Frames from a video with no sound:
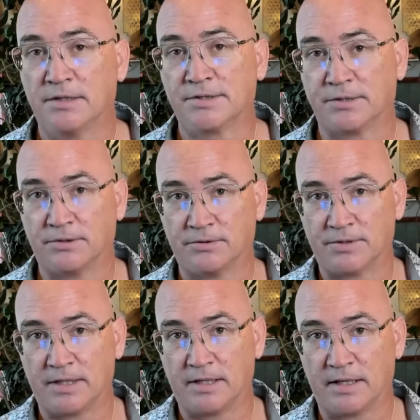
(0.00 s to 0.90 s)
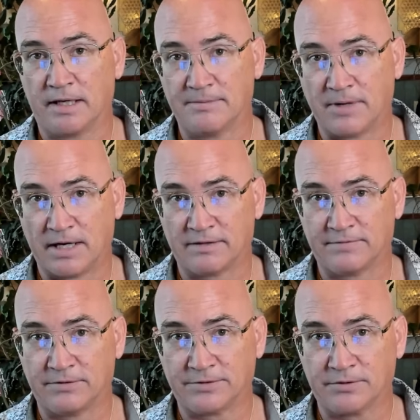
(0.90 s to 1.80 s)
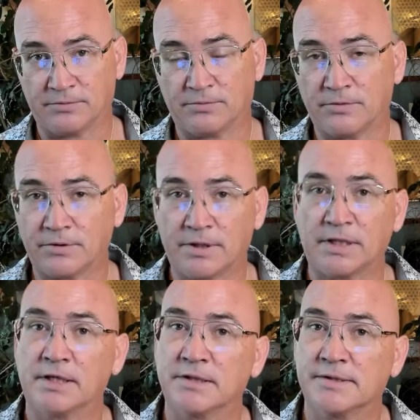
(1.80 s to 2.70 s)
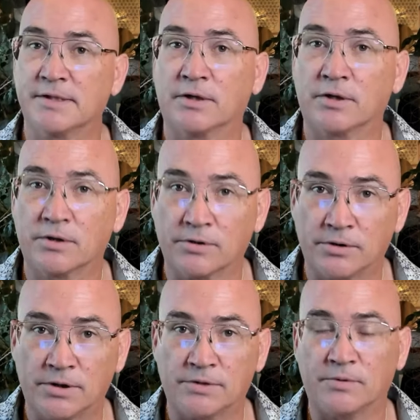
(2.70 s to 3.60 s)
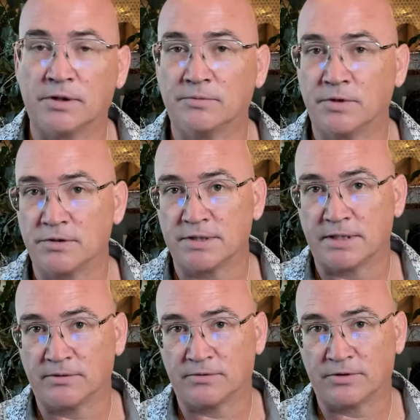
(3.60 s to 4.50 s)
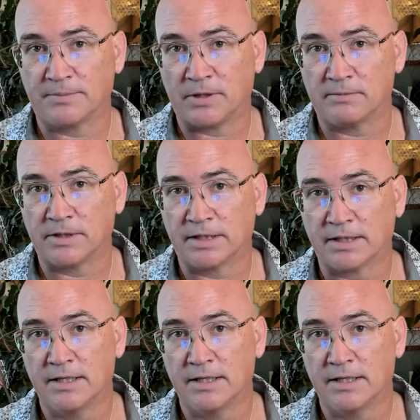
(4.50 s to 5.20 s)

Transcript: So the empath filter really is a good one when you're dealing with the public.